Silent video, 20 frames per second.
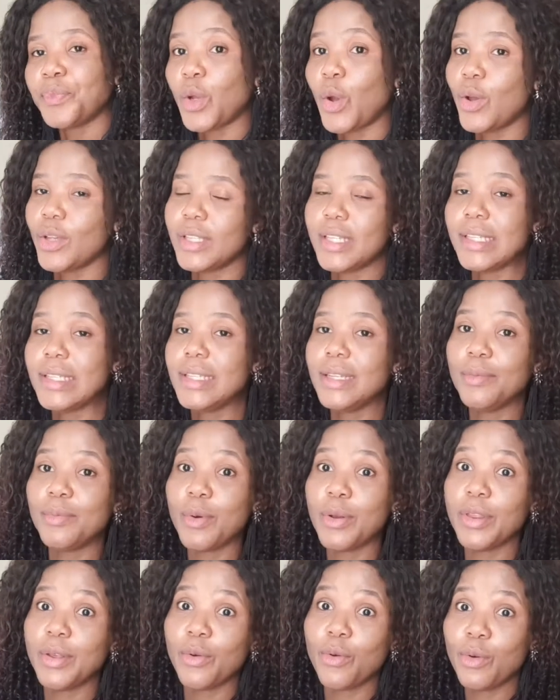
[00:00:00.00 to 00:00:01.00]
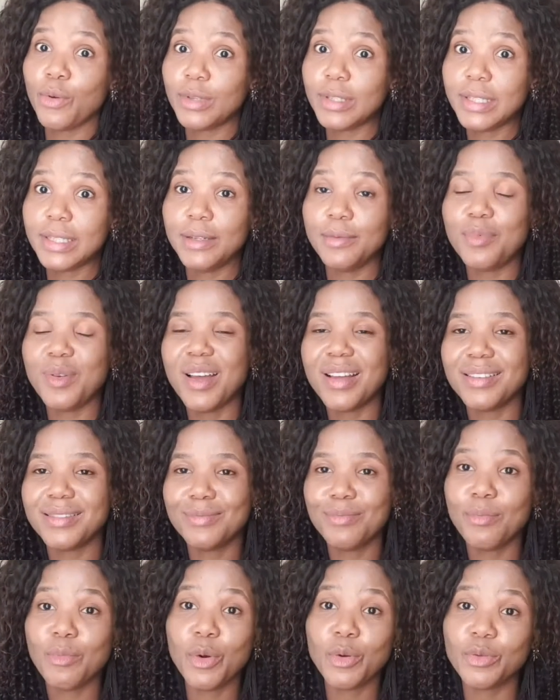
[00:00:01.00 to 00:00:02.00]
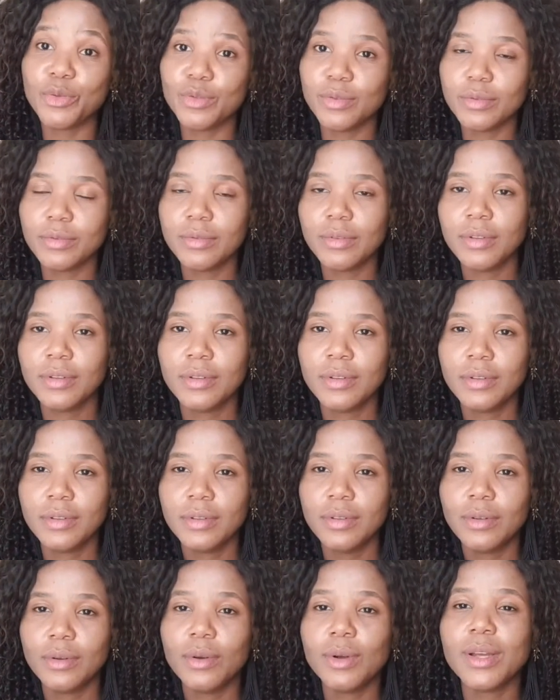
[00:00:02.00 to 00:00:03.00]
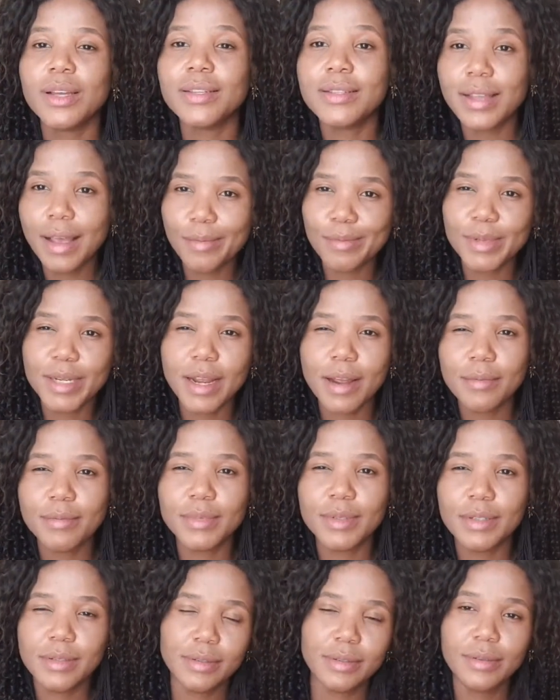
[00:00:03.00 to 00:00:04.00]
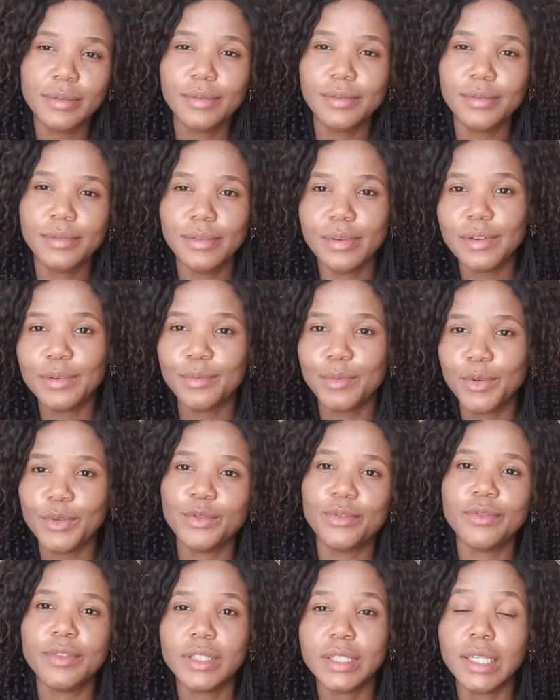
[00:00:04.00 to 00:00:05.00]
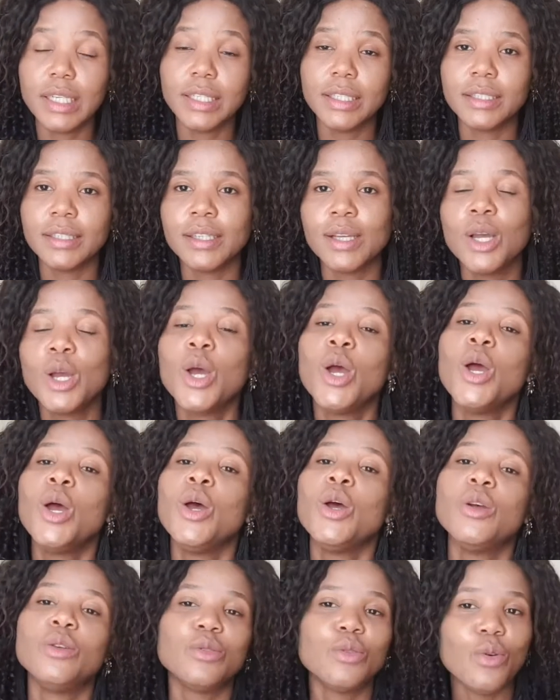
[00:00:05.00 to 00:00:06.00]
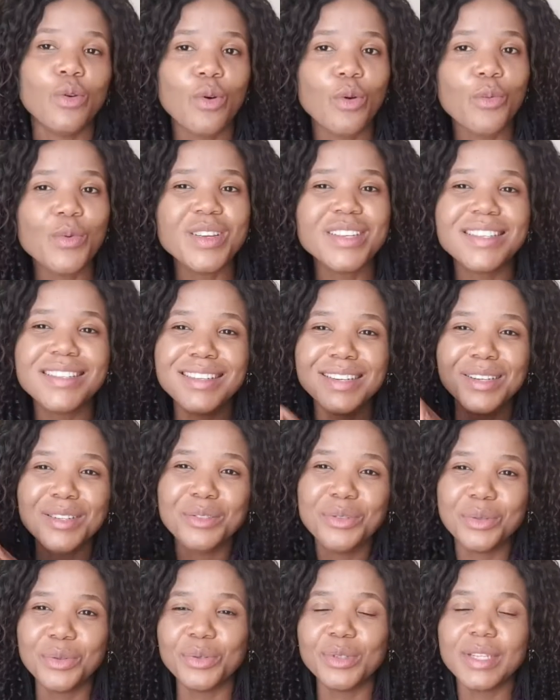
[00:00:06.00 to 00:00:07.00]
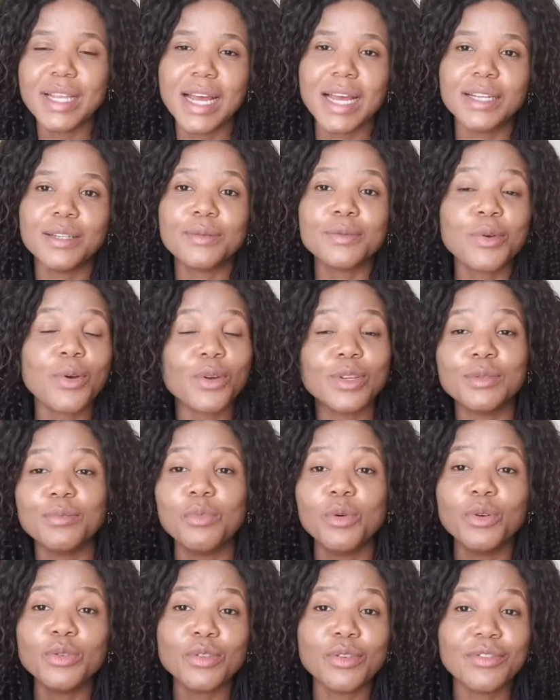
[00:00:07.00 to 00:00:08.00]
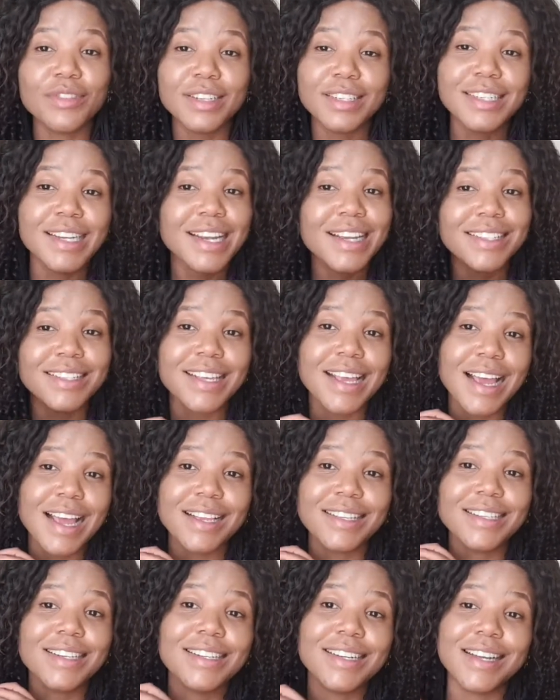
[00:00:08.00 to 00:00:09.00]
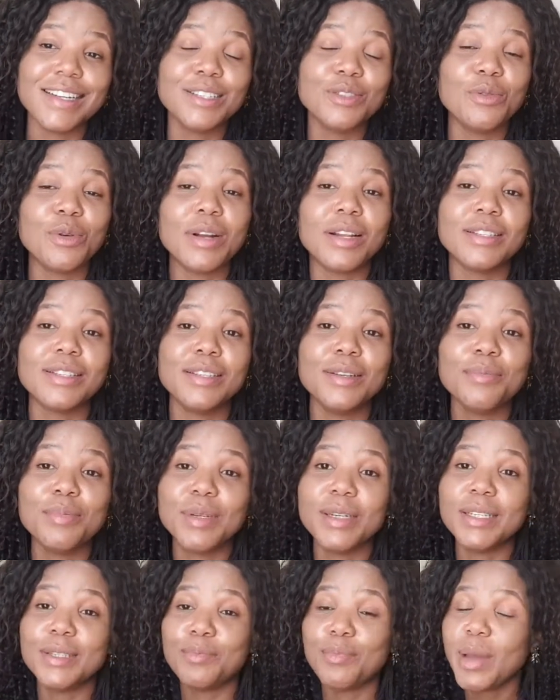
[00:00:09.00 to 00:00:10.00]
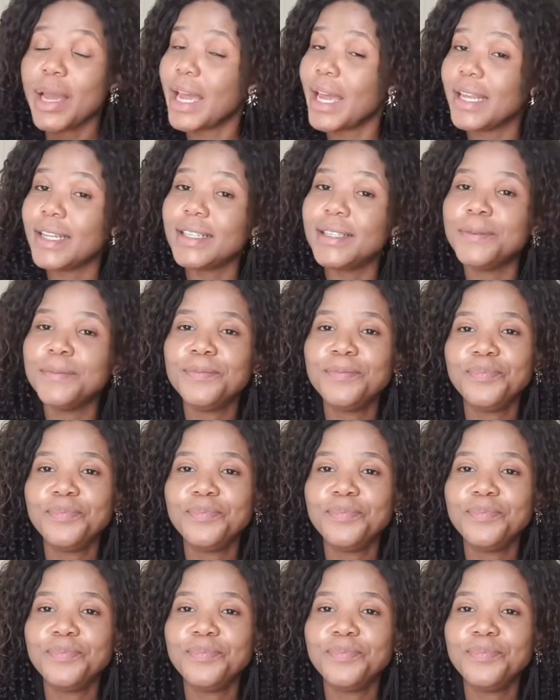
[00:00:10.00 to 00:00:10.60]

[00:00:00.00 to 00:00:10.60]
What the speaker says: because you sleep on the co-sleepers sometimes, not most of the days. So we still use that, because most of the days, guys, he doesn't want to sleep in his bed,